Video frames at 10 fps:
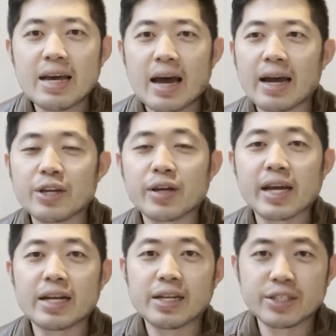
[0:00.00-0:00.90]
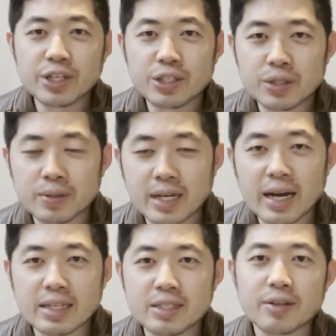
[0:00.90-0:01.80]
you can get an additional
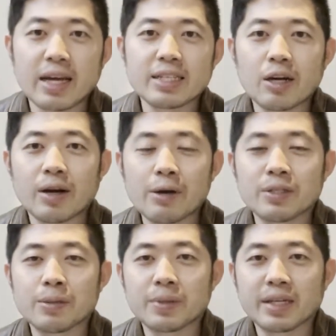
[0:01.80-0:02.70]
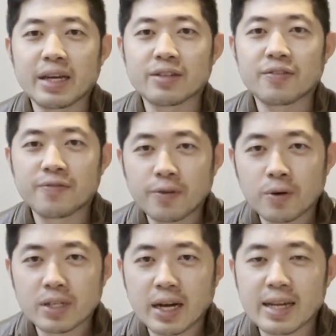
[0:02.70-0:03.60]
night. So that's how I was able to get
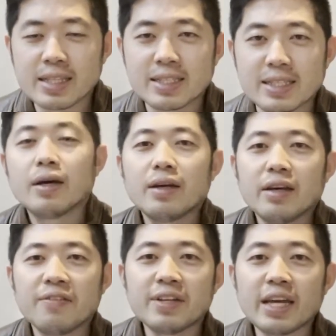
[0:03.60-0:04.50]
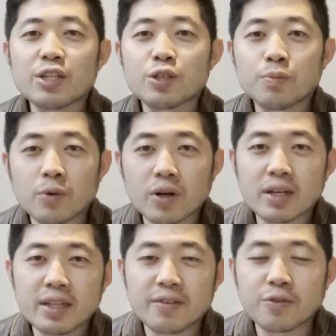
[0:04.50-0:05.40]
4 nights. If it takes you more
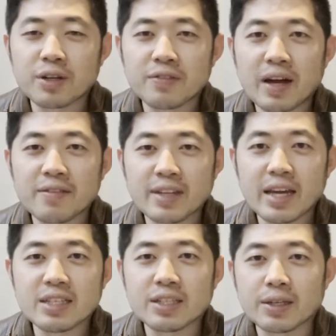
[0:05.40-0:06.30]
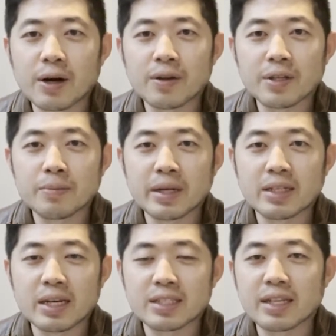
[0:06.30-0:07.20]
than 45 days to call them
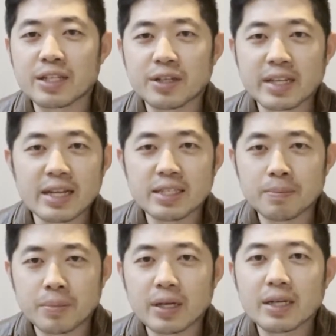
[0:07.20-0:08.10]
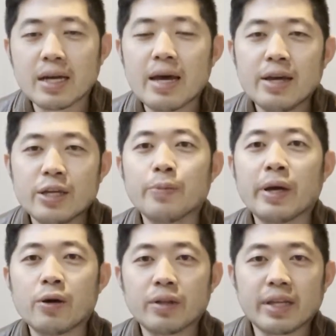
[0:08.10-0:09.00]
and select your dates and book, you
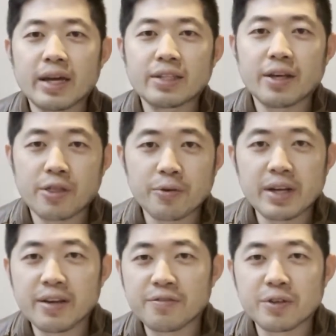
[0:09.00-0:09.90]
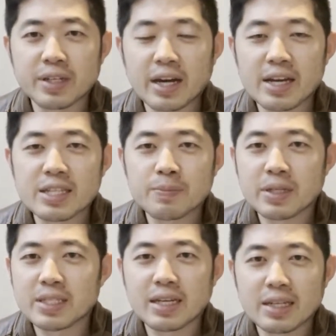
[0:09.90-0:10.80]
may only get 3 free nights,
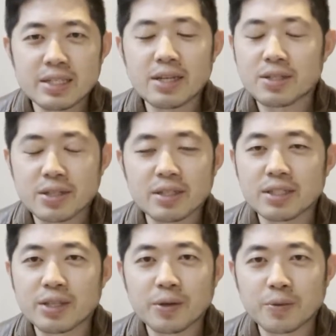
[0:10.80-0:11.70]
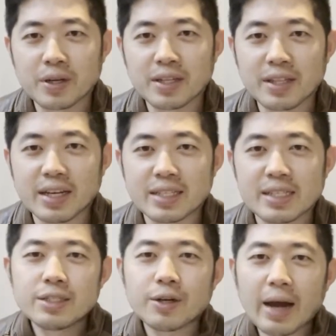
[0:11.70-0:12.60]
but it's certainly still worth it.
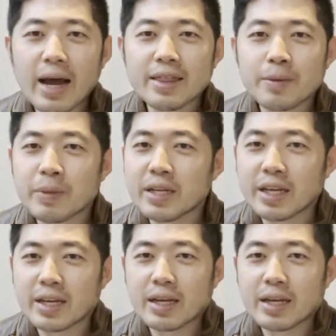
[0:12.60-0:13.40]
So at the meeting,